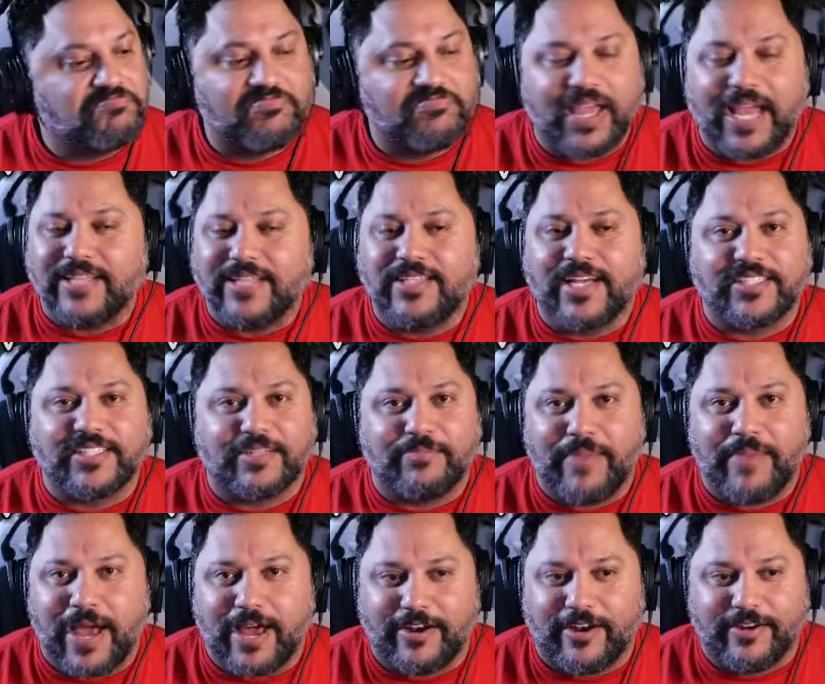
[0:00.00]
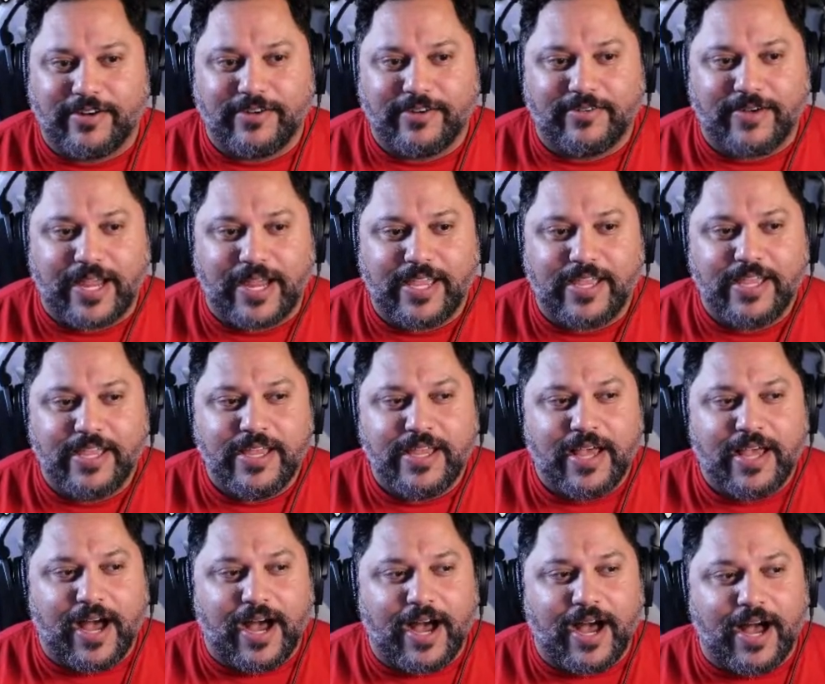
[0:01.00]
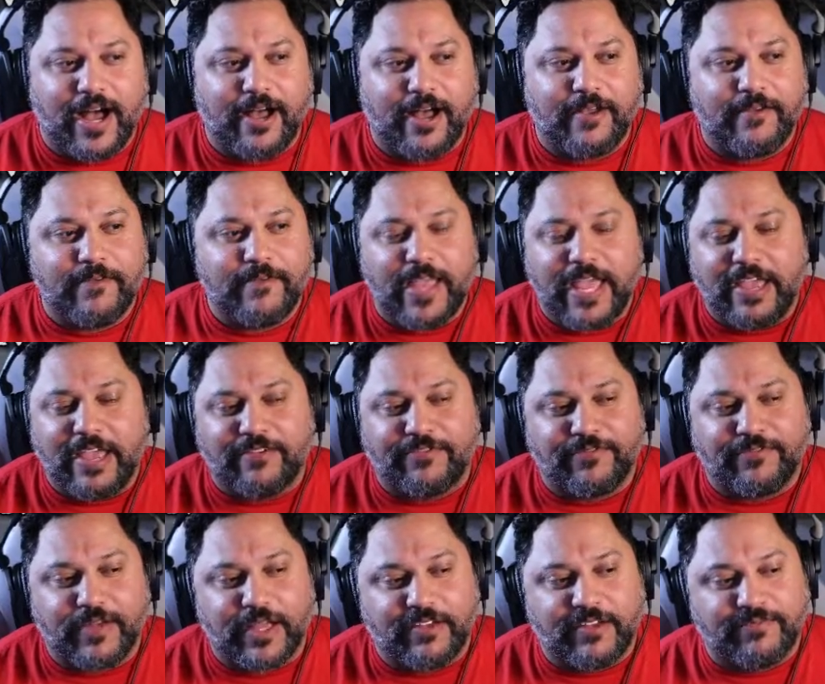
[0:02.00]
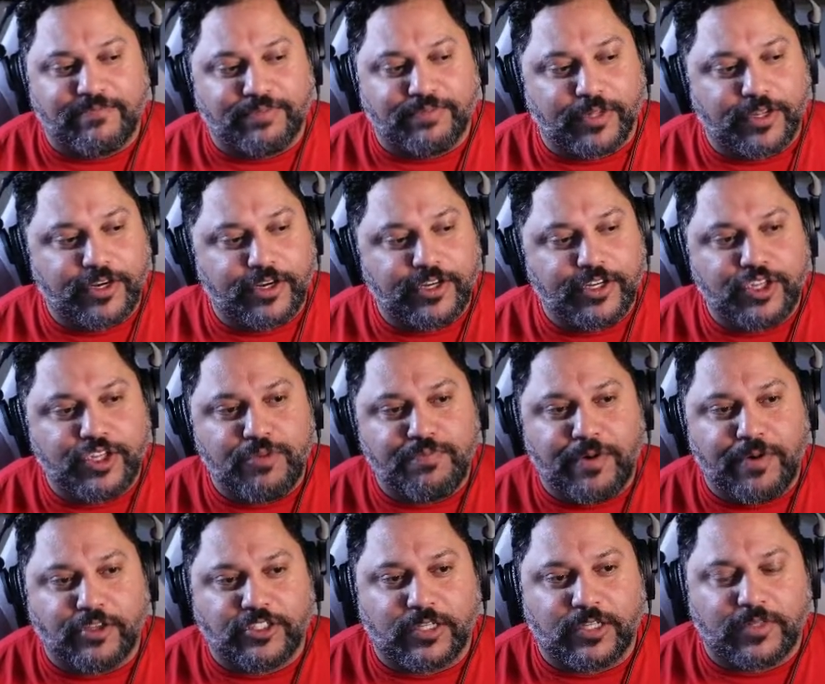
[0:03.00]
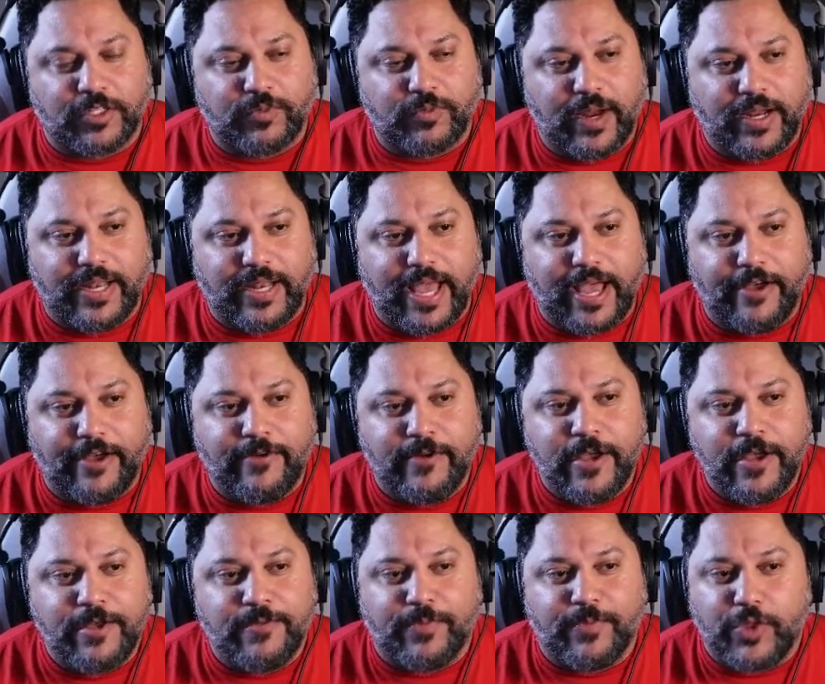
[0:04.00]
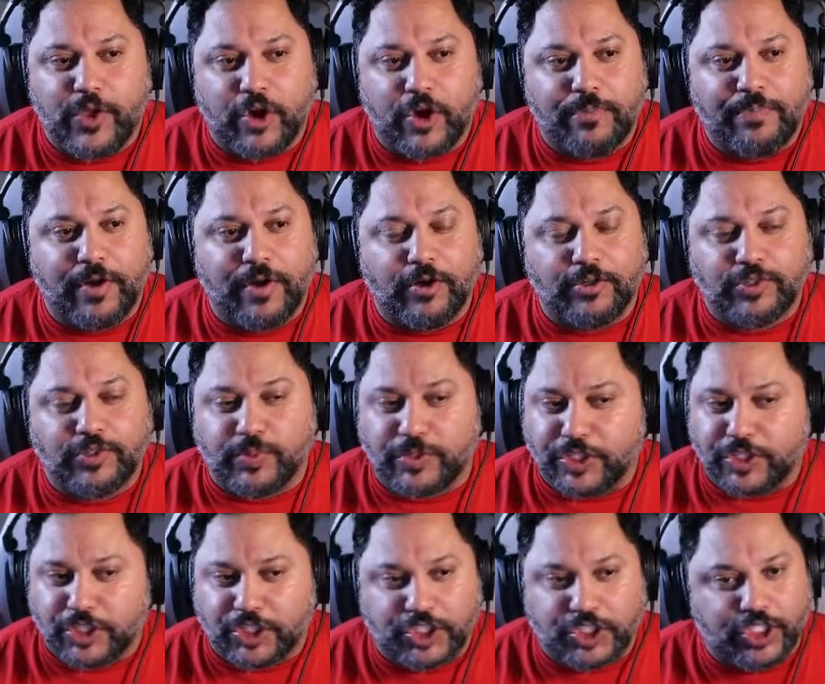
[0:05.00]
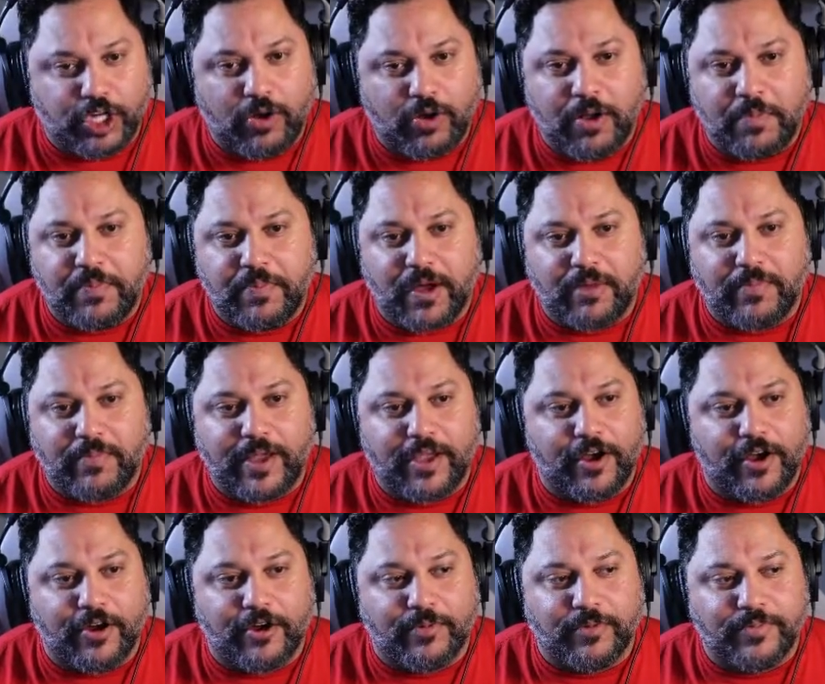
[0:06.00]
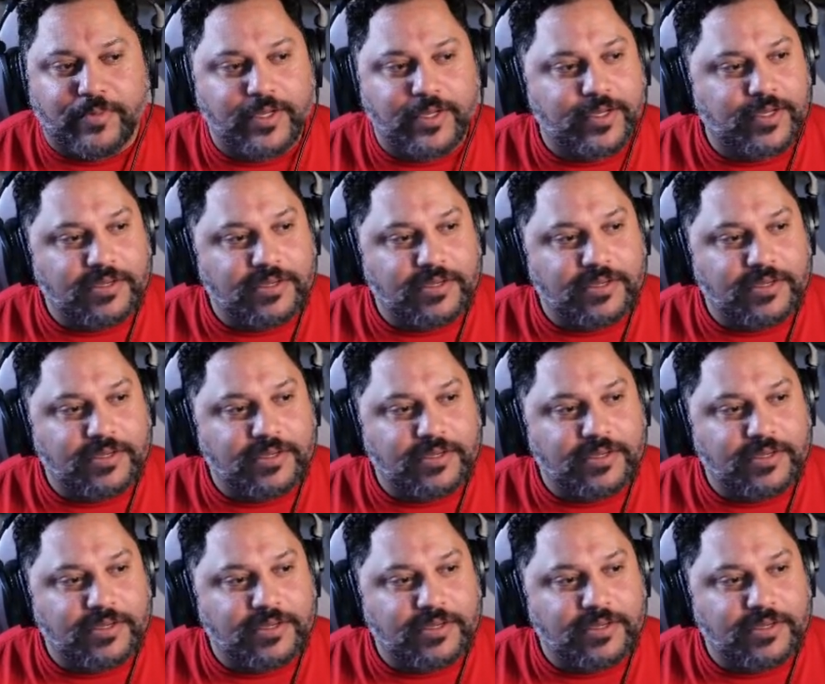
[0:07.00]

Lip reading: It doesn't matter, right? If Blurred, you post something right now, your post would just show up on my home.